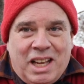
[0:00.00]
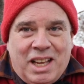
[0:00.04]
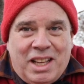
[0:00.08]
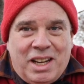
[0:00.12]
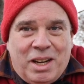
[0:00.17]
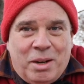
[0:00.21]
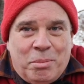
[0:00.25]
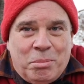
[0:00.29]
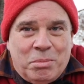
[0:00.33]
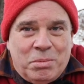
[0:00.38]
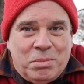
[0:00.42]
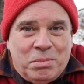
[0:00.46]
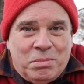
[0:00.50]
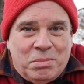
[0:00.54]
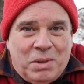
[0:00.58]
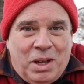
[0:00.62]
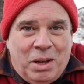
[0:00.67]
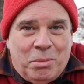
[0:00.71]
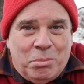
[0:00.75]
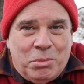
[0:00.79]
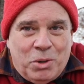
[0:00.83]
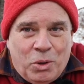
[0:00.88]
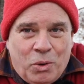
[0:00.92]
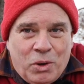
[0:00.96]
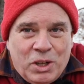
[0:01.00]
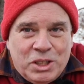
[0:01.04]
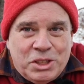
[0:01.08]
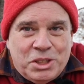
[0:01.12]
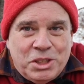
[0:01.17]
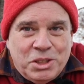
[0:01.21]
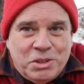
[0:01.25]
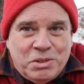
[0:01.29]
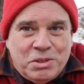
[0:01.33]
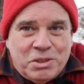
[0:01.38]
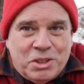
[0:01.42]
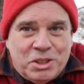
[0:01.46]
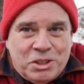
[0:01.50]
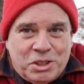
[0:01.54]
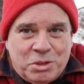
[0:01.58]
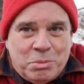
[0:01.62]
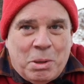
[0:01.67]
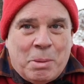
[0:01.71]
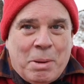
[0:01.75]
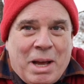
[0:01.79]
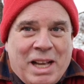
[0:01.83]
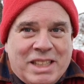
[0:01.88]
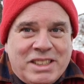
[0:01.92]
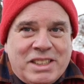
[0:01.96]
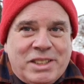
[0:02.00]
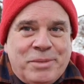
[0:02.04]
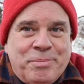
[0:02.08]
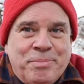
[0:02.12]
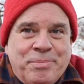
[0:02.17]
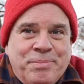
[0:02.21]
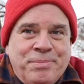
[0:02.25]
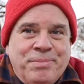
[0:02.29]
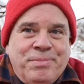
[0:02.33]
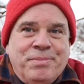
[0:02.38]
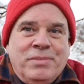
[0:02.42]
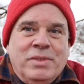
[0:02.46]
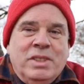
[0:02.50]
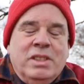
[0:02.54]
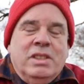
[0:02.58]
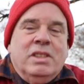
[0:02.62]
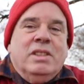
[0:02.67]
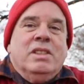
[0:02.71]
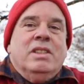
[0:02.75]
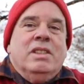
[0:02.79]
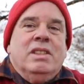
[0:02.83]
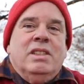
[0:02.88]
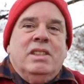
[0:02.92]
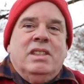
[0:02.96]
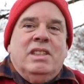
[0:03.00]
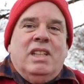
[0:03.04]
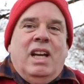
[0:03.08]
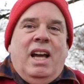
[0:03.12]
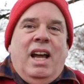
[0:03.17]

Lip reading: and I'm going to do my best.